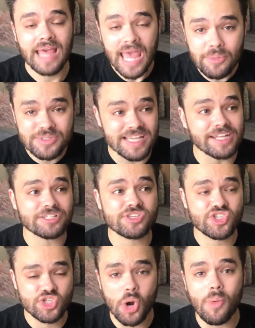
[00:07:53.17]
He was in a
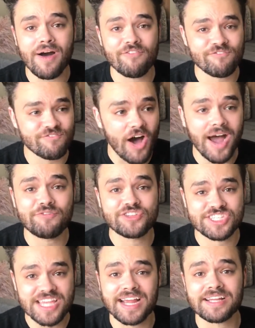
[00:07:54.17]
sewer five
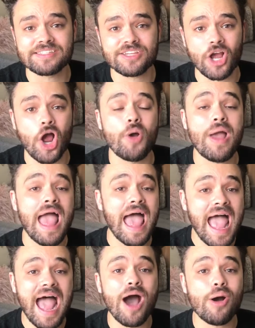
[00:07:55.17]
seconds ago.
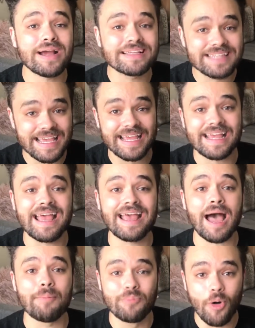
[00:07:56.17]
How is he
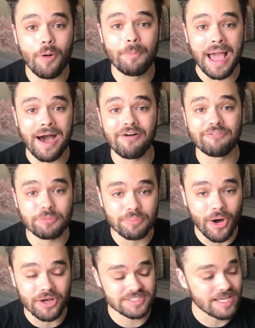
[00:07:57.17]
a more powerful
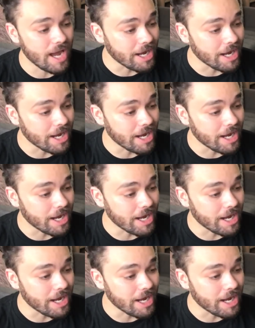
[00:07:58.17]
boss?